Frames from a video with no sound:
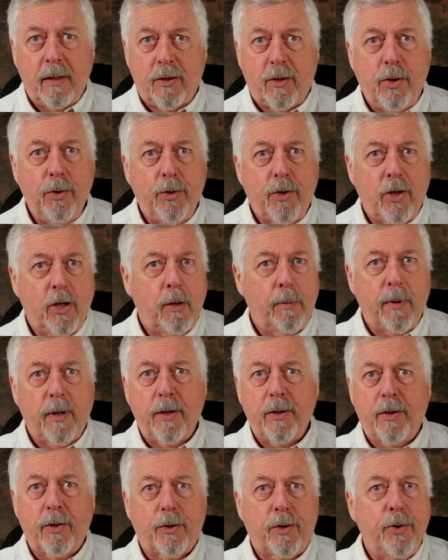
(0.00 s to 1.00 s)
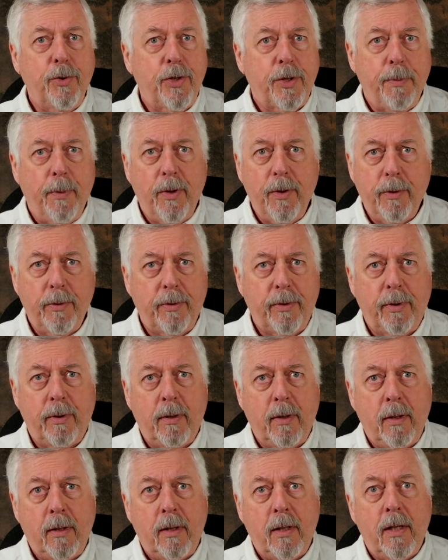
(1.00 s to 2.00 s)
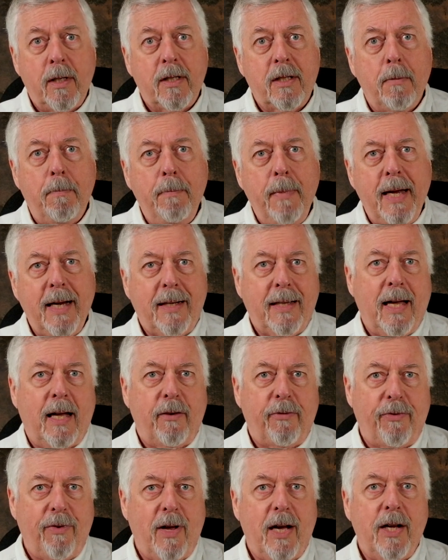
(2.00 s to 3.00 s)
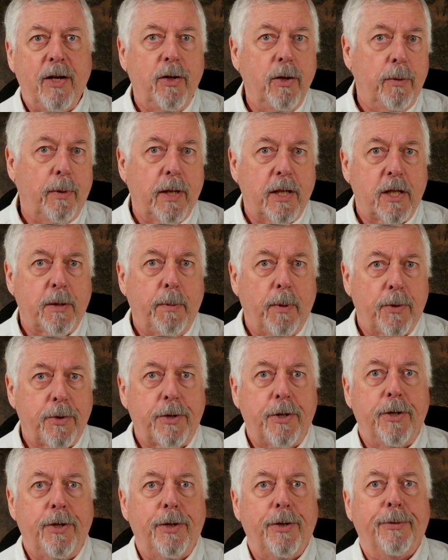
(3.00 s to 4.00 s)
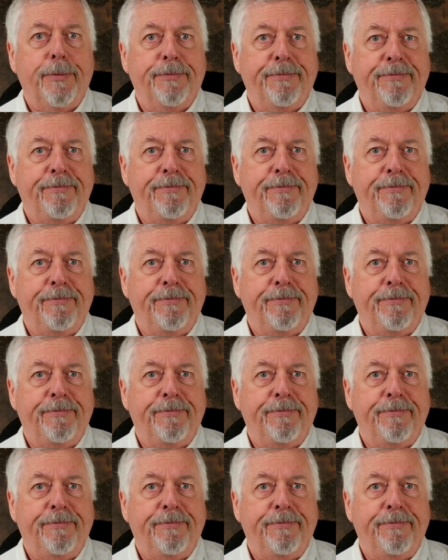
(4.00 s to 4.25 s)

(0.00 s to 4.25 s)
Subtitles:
too turbulent or too smooth to make that fly do what it's supposed to do.